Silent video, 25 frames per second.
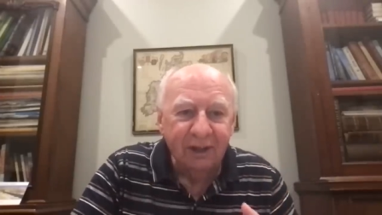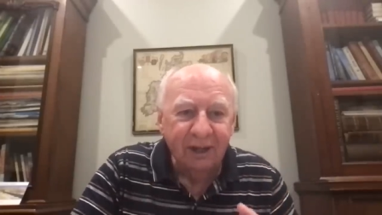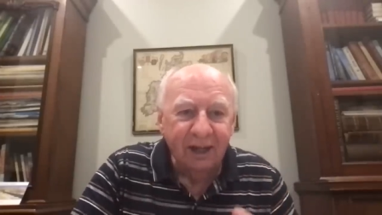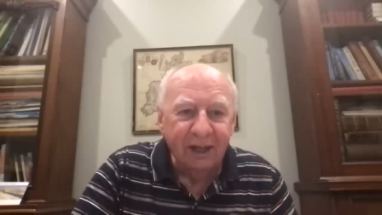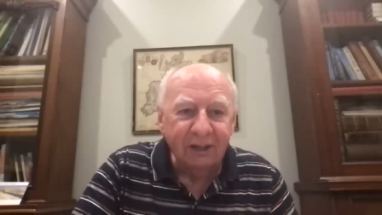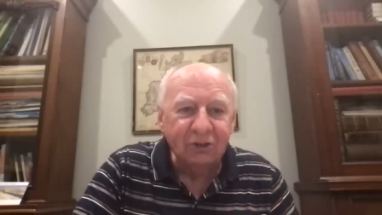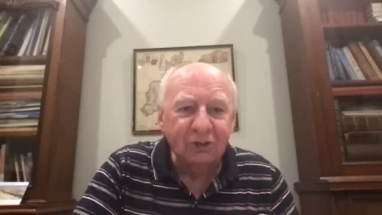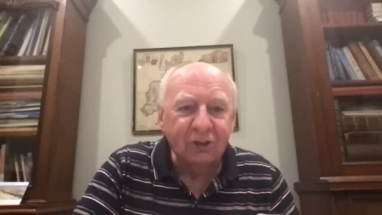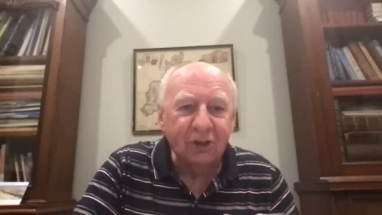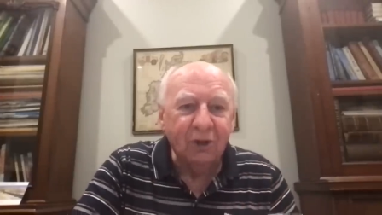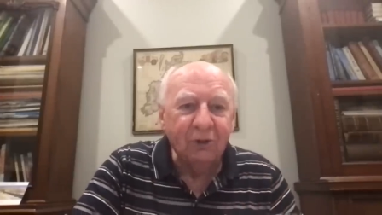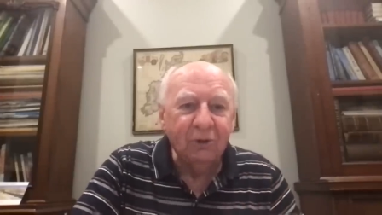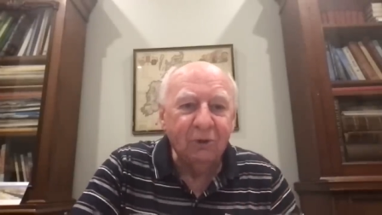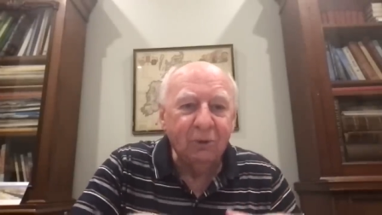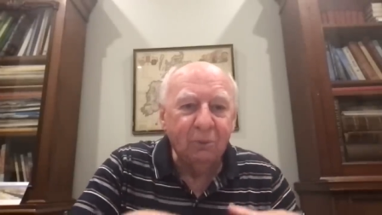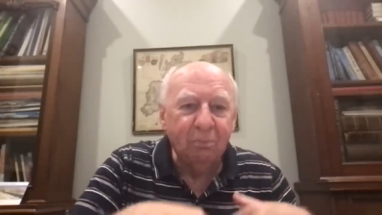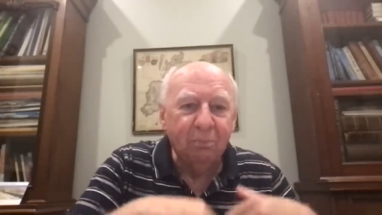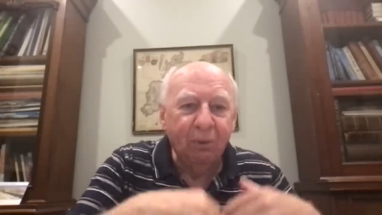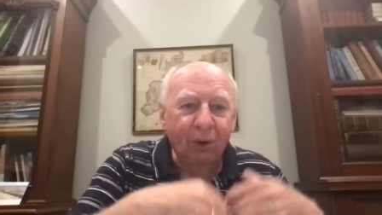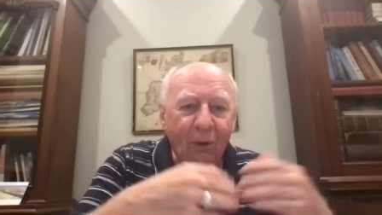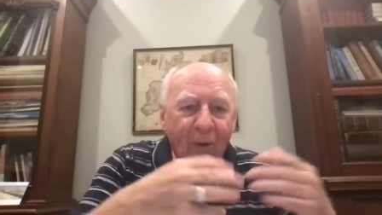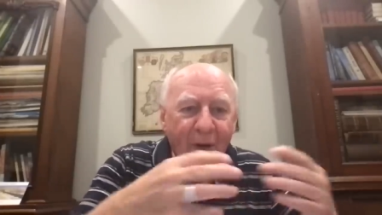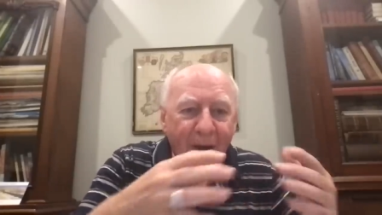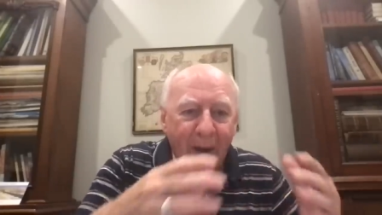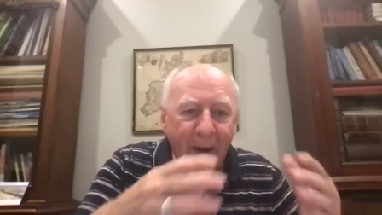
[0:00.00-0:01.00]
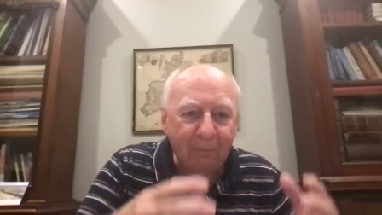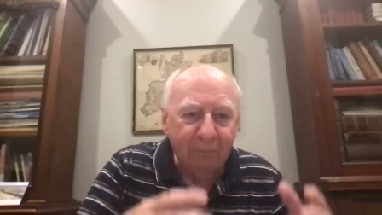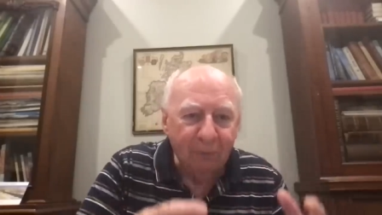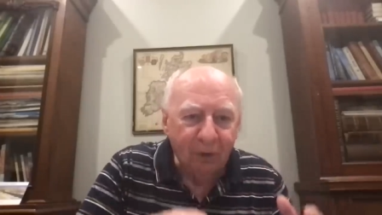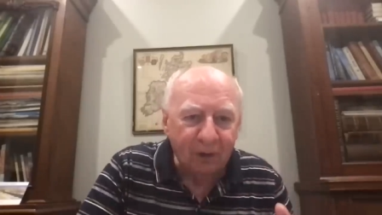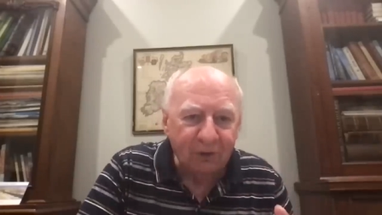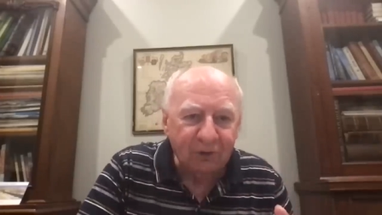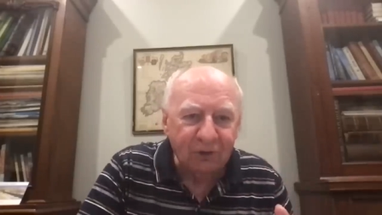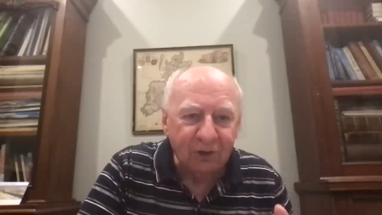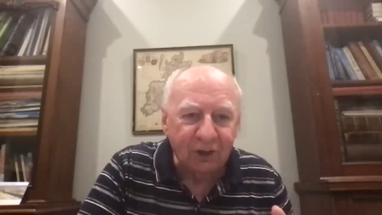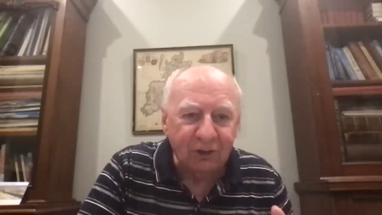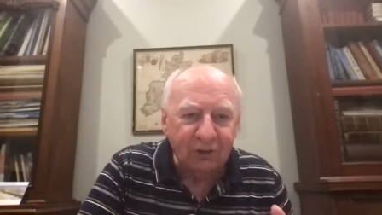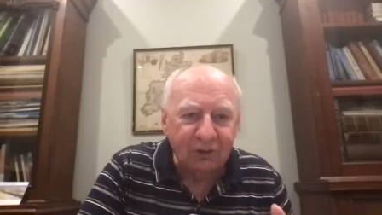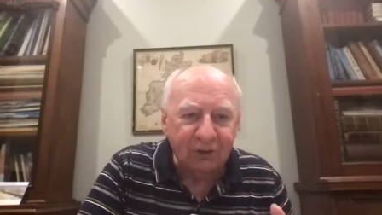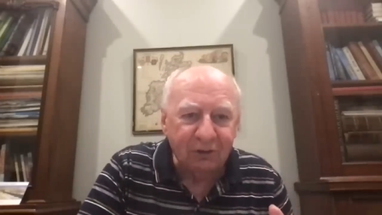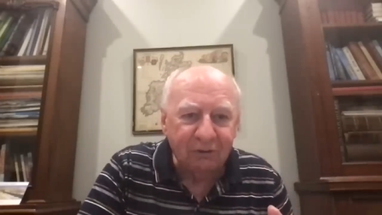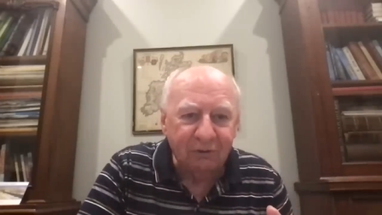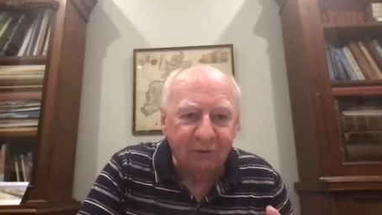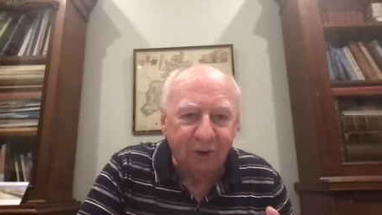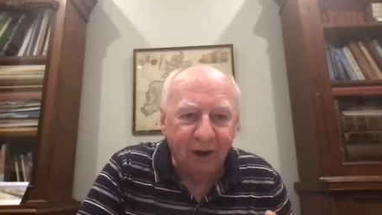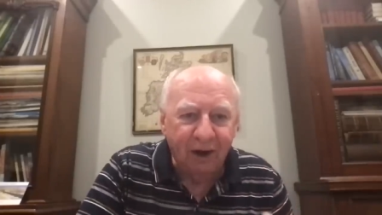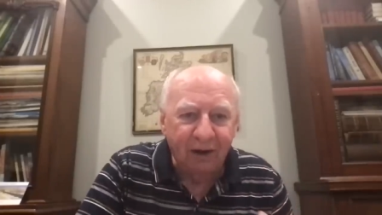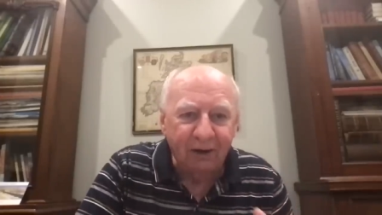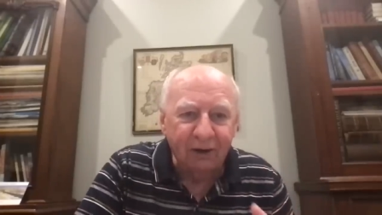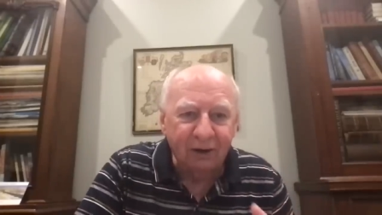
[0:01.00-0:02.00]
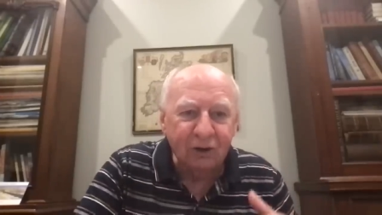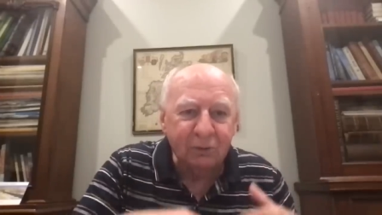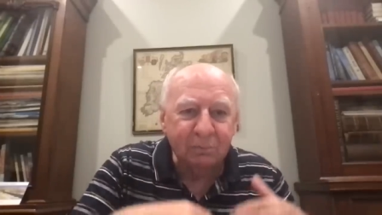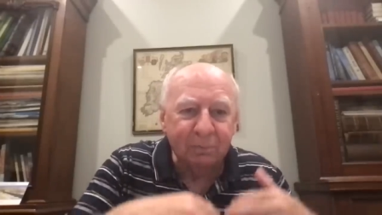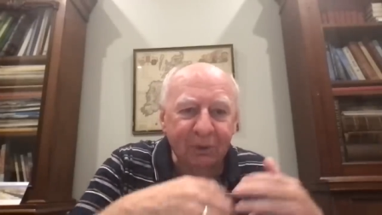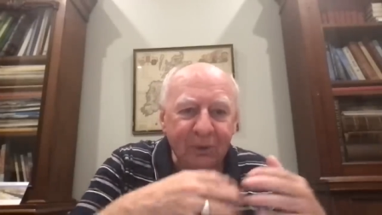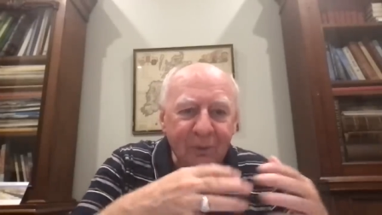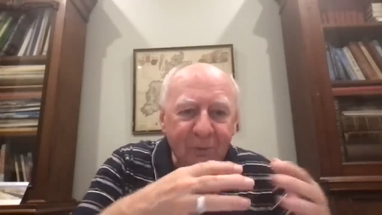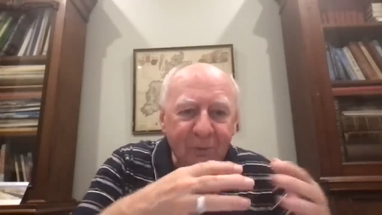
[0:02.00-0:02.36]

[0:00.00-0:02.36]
And so you blew up not just the virus, but